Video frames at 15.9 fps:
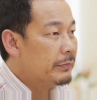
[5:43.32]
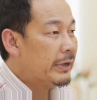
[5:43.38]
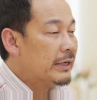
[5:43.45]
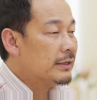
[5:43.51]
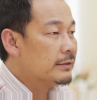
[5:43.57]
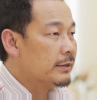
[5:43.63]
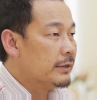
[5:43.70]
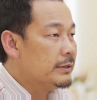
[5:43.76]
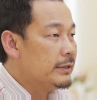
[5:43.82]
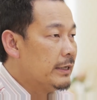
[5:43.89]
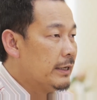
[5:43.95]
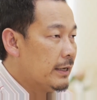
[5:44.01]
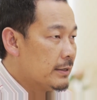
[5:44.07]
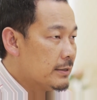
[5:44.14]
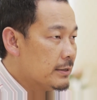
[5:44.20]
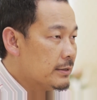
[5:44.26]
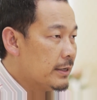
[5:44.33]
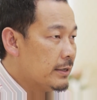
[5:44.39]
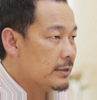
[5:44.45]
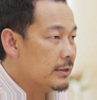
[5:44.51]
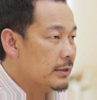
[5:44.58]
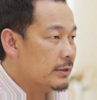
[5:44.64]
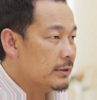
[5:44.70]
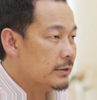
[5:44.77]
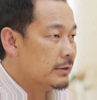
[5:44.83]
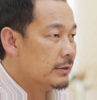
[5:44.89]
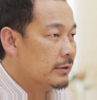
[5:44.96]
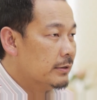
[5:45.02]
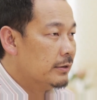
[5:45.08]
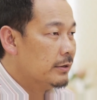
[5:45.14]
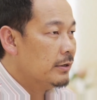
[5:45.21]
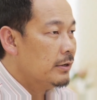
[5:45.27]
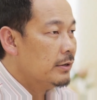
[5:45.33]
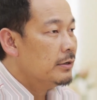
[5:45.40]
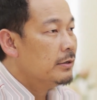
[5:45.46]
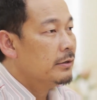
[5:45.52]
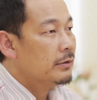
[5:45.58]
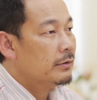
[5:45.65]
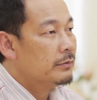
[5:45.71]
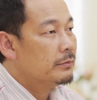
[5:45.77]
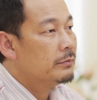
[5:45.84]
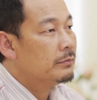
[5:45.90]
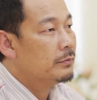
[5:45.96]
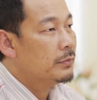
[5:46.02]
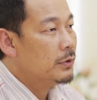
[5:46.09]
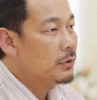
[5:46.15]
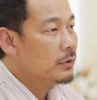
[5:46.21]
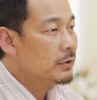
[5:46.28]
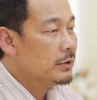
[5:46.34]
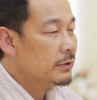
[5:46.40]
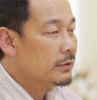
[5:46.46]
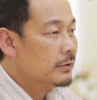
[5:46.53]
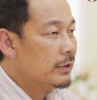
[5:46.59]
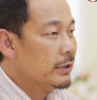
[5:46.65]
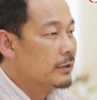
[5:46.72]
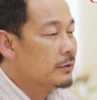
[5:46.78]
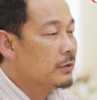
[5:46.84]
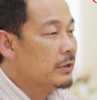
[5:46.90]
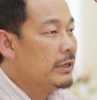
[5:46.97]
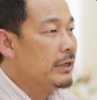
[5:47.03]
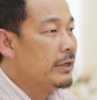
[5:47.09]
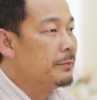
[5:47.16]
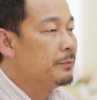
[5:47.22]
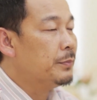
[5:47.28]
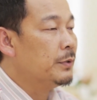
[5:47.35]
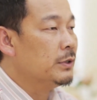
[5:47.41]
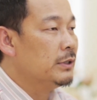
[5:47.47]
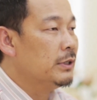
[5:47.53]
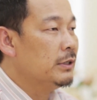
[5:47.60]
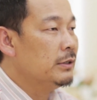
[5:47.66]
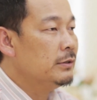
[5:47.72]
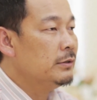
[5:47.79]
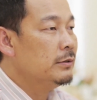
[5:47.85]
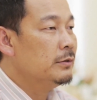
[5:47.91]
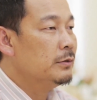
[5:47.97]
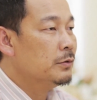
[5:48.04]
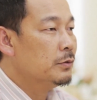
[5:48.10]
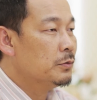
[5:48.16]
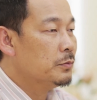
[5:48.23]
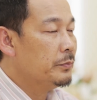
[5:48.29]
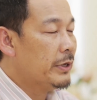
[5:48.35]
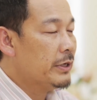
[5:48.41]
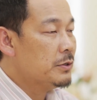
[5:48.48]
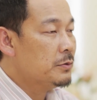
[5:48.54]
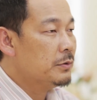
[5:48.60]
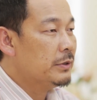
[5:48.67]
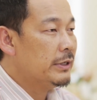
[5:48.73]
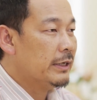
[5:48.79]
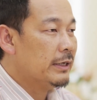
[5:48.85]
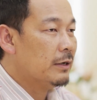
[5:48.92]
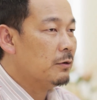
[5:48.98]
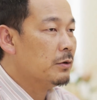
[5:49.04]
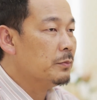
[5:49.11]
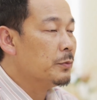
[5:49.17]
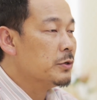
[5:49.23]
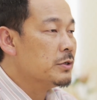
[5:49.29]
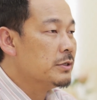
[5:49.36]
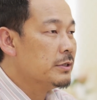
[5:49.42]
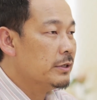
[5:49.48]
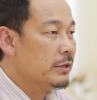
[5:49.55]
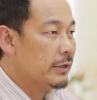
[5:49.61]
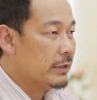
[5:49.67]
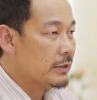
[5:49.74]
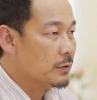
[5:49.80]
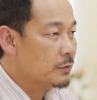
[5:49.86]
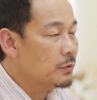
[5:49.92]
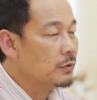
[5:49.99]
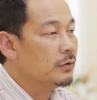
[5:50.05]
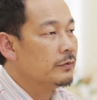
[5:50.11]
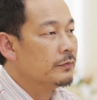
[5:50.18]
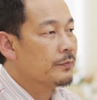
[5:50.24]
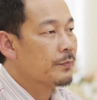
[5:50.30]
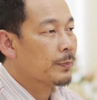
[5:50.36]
back stretching exercises. Both actually important to make sure that our posture is good,